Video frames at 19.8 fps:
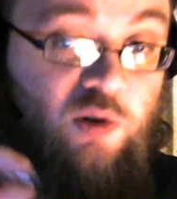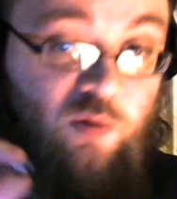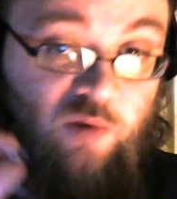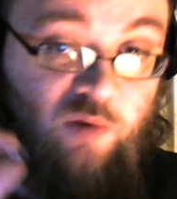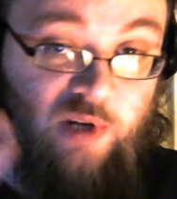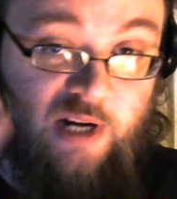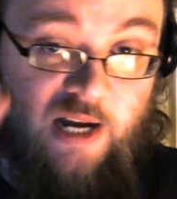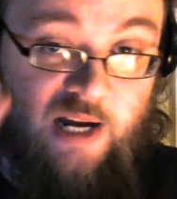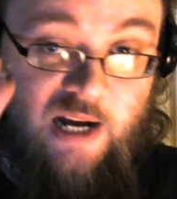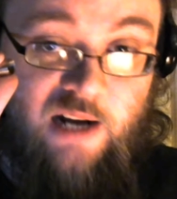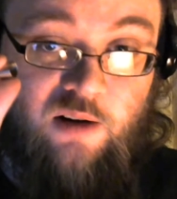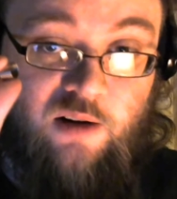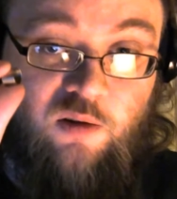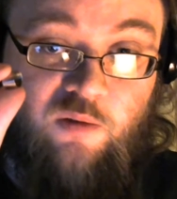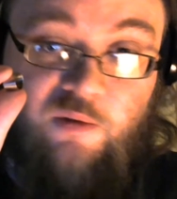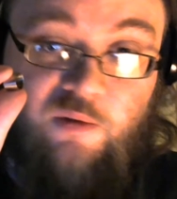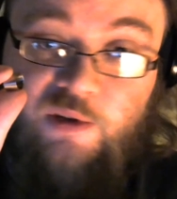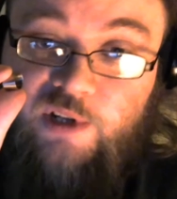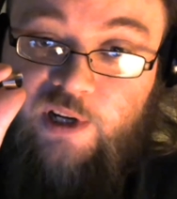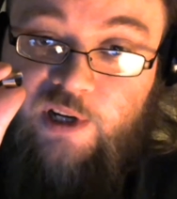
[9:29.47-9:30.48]
do not
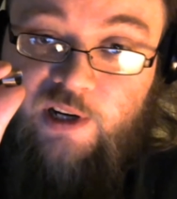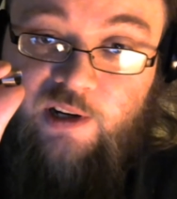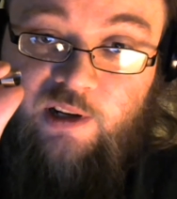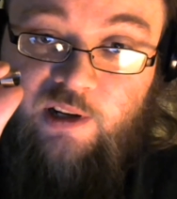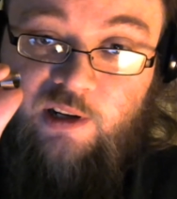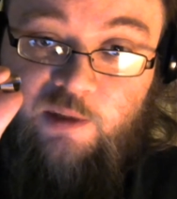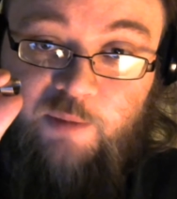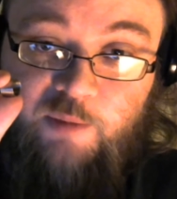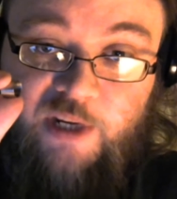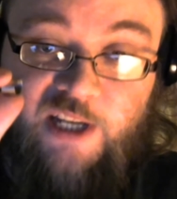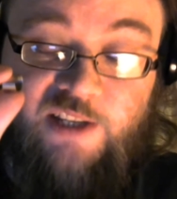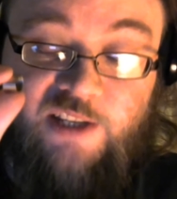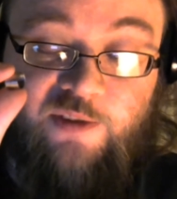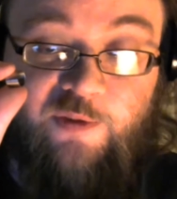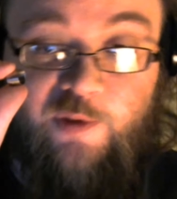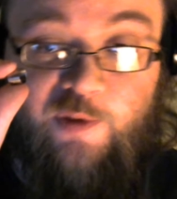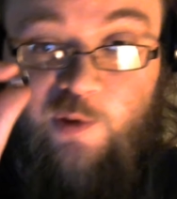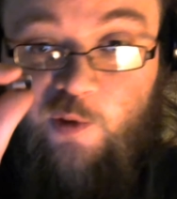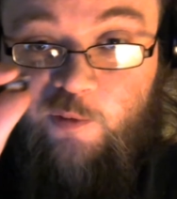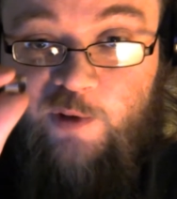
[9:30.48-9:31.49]
over tighten it, because
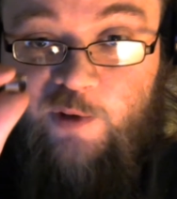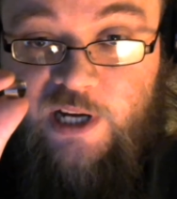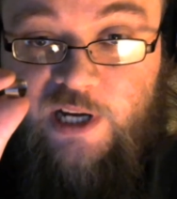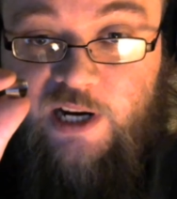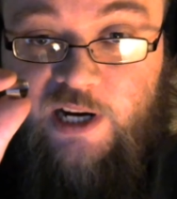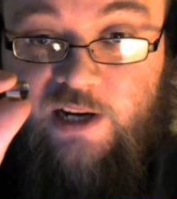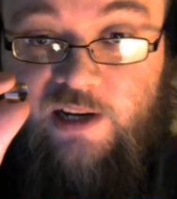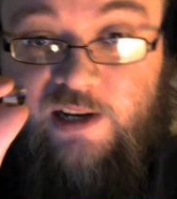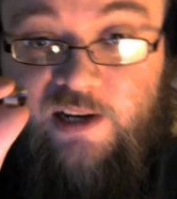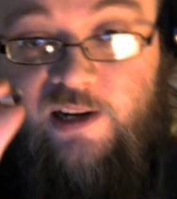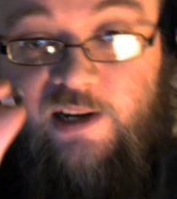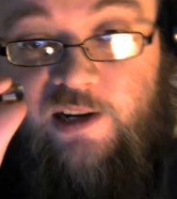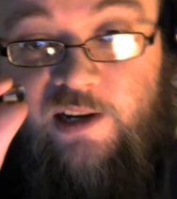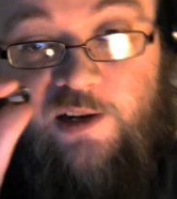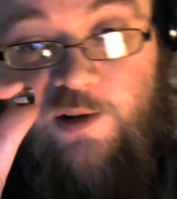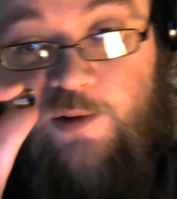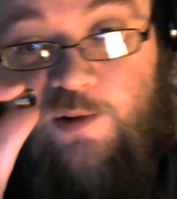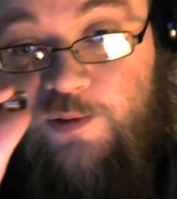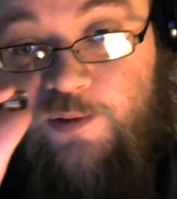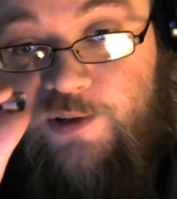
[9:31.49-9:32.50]
if you over tighten it
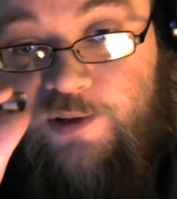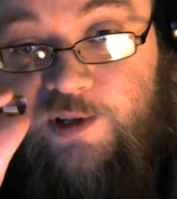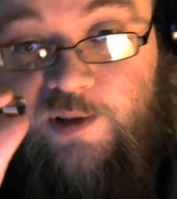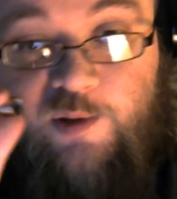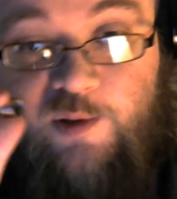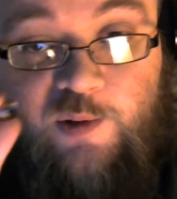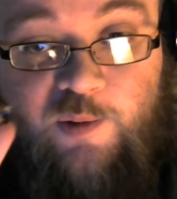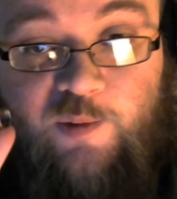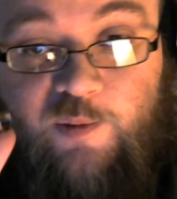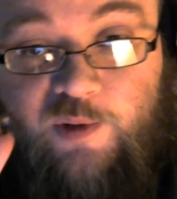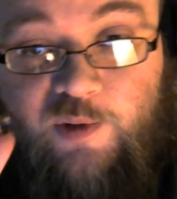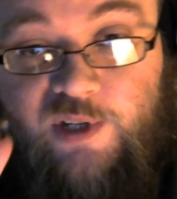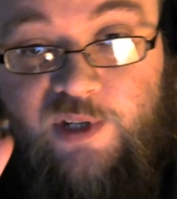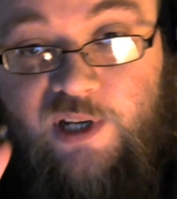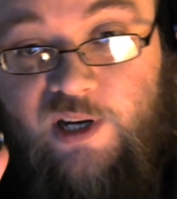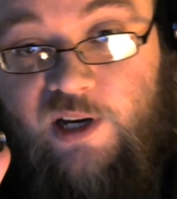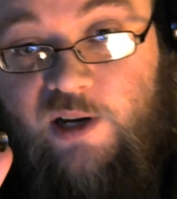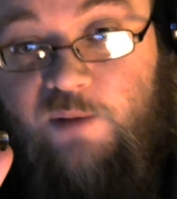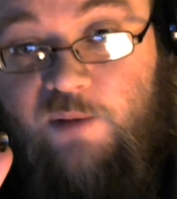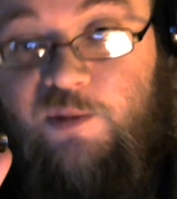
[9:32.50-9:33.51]
and you use it 2 or 3
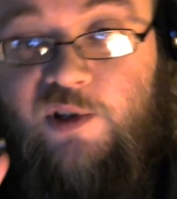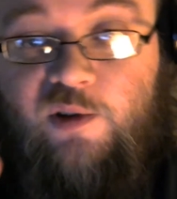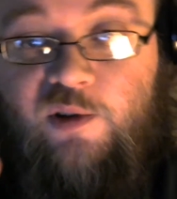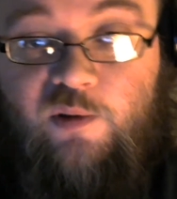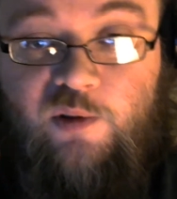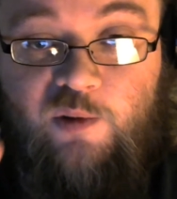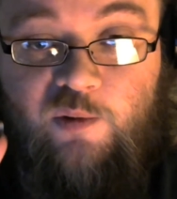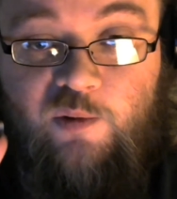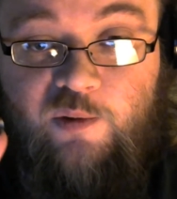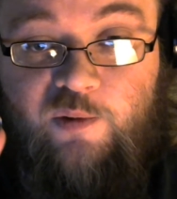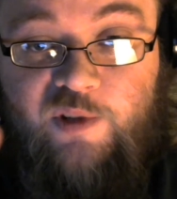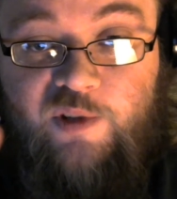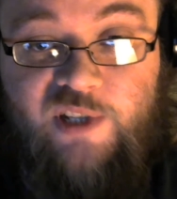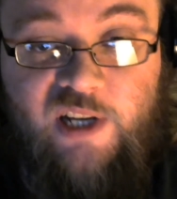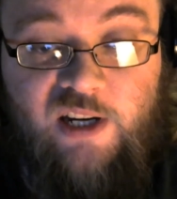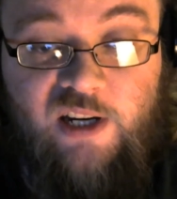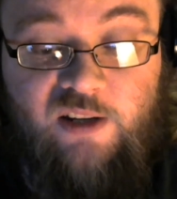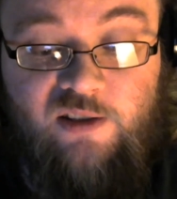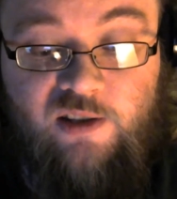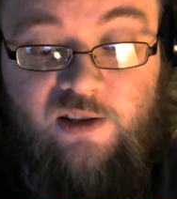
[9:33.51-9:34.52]
times, 2 or 3
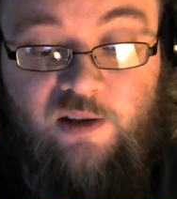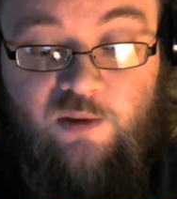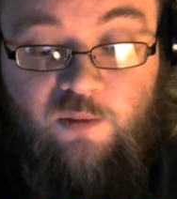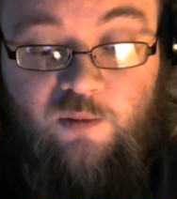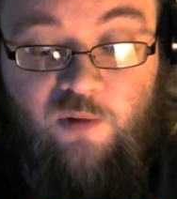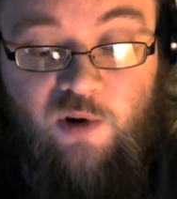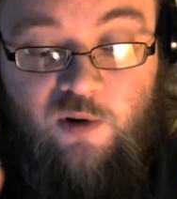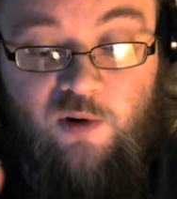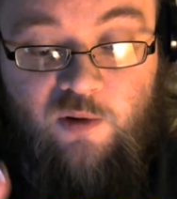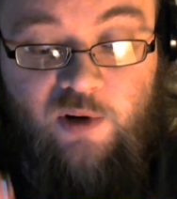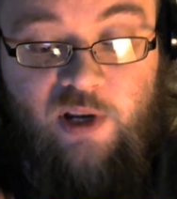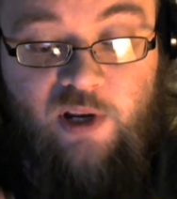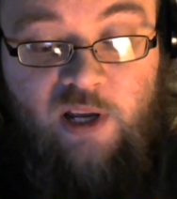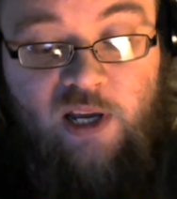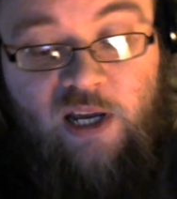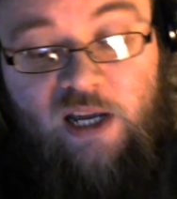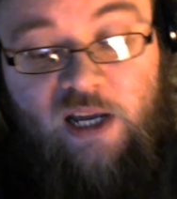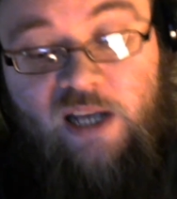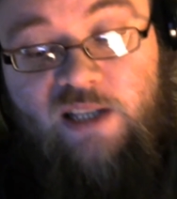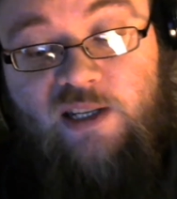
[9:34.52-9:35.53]
tanks down the road,
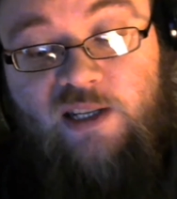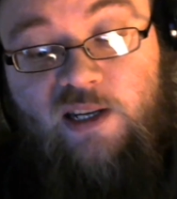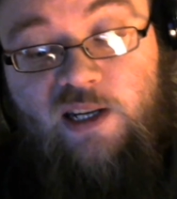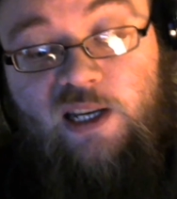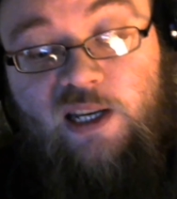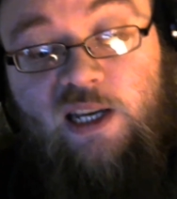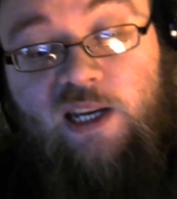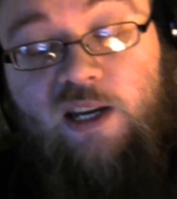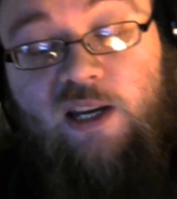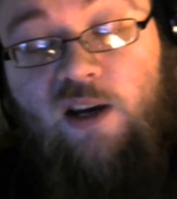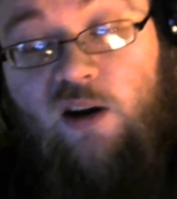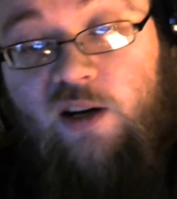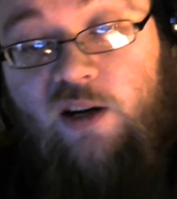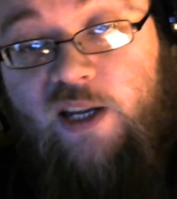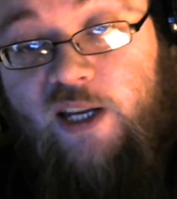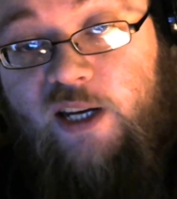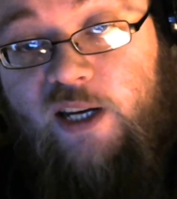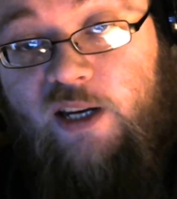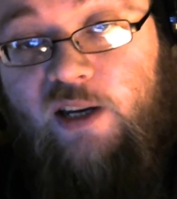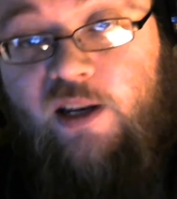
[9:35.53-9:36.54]
it's going to get
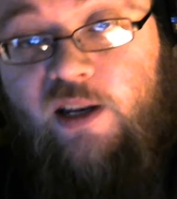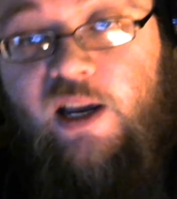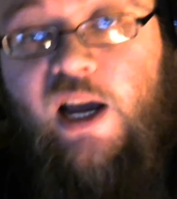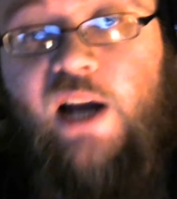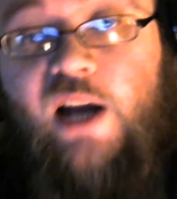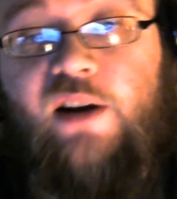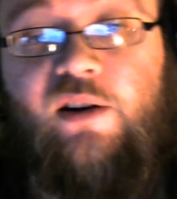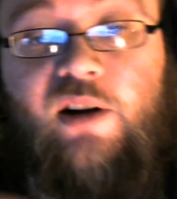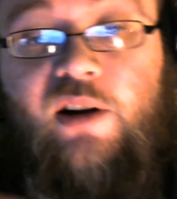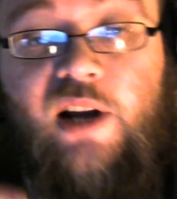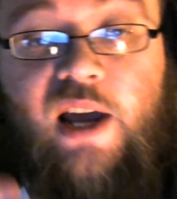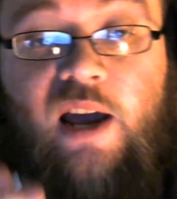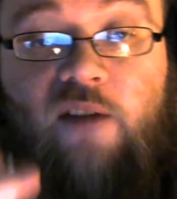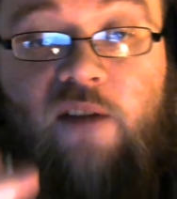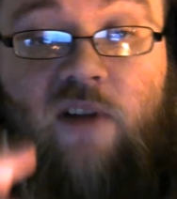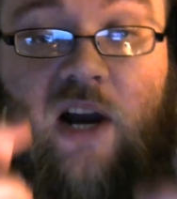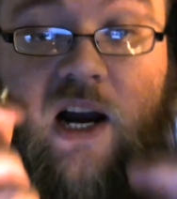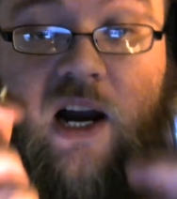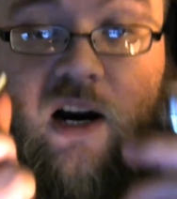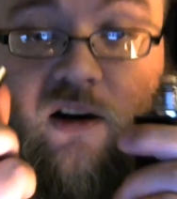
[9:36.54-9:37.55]
gunky, and you're going to
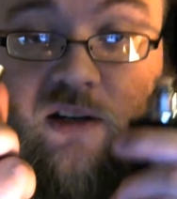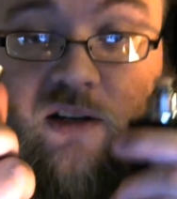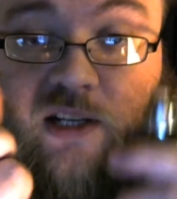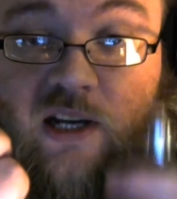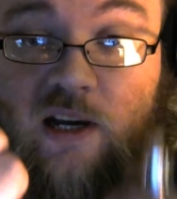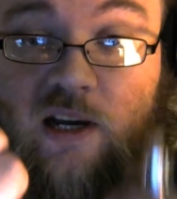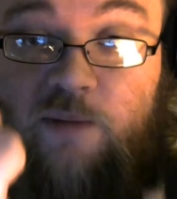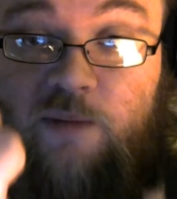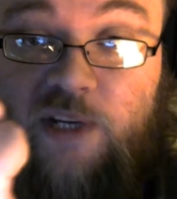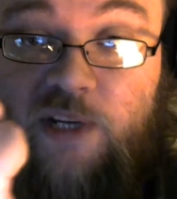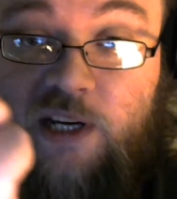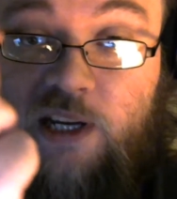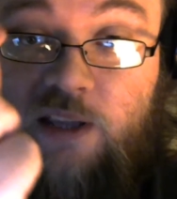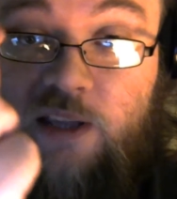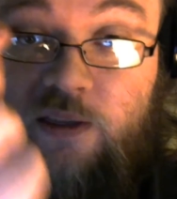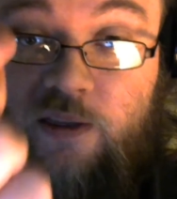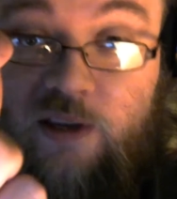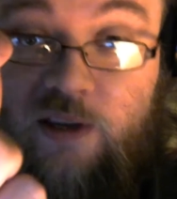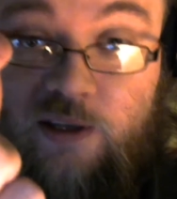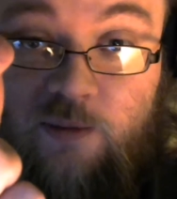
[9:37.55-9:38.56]
have a hard time
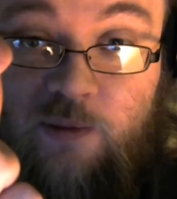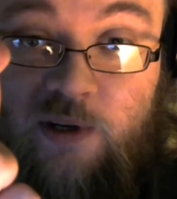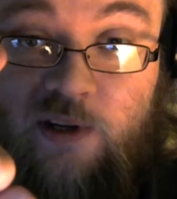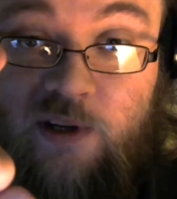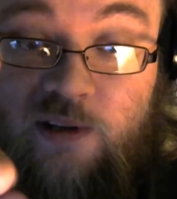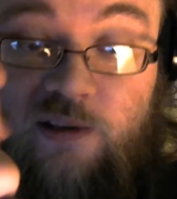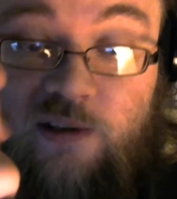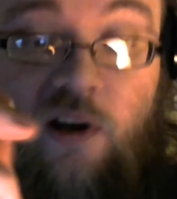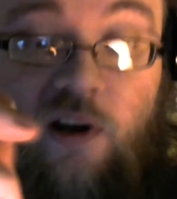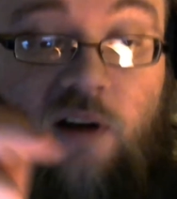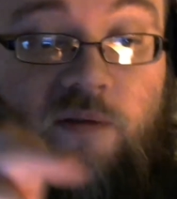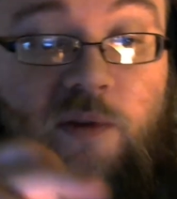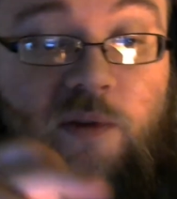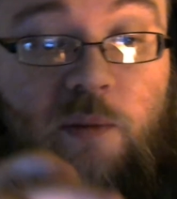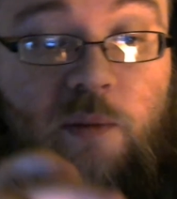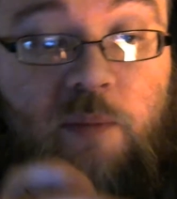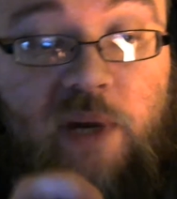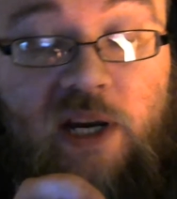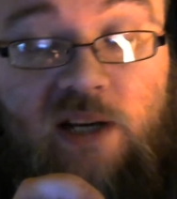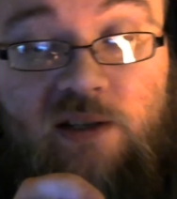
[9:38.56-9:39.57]
taking this piece
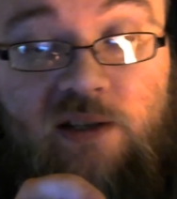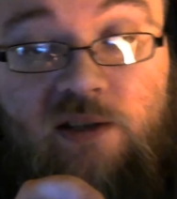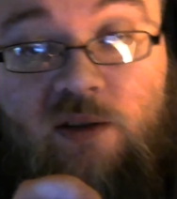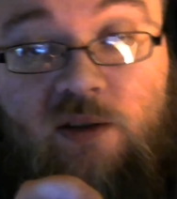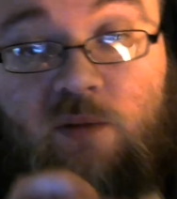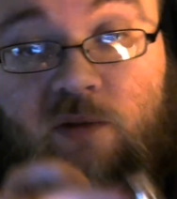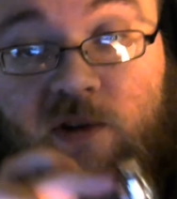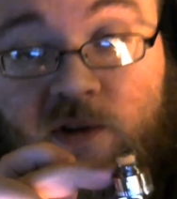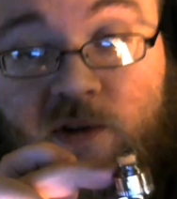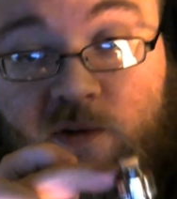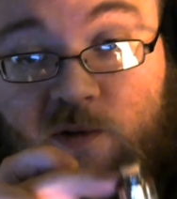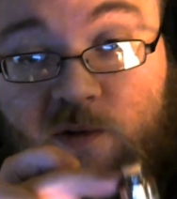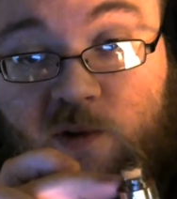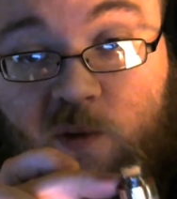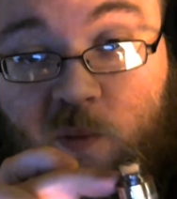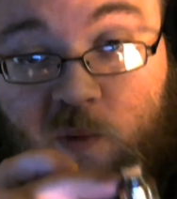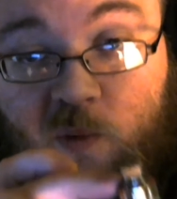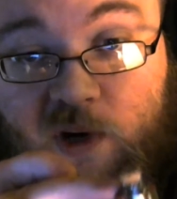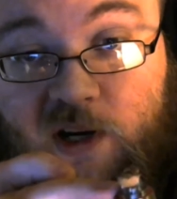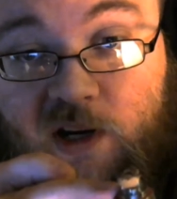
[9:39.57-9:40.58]
off the base to redo
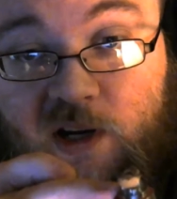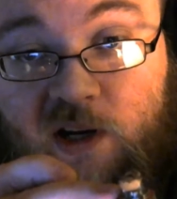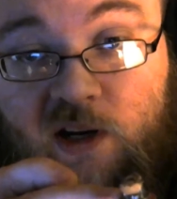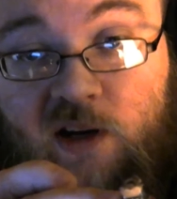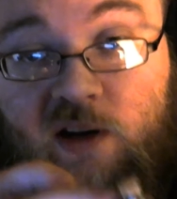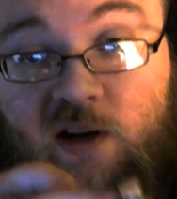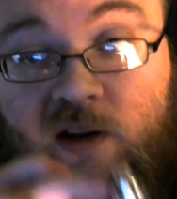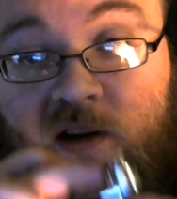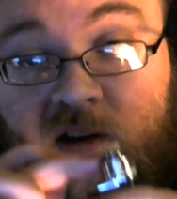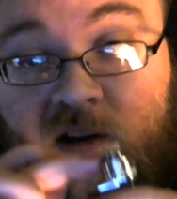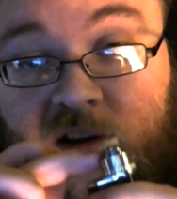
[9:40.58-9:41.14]
your wick